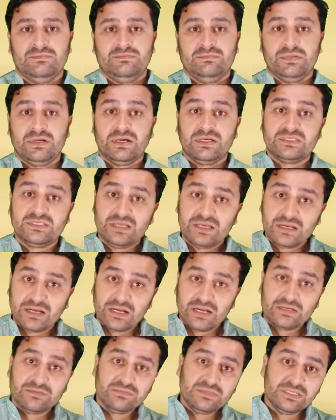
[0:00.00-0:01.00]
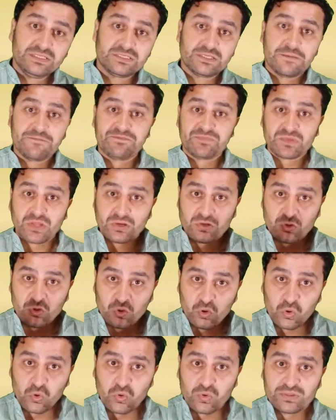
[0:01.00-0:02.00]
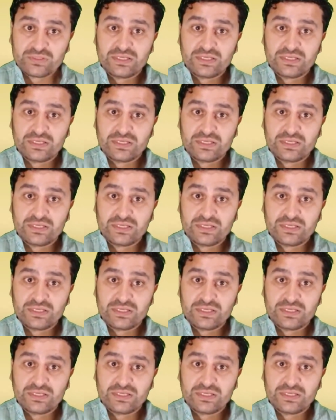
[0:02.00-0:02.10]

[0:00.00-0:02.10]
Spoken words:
because their enemies know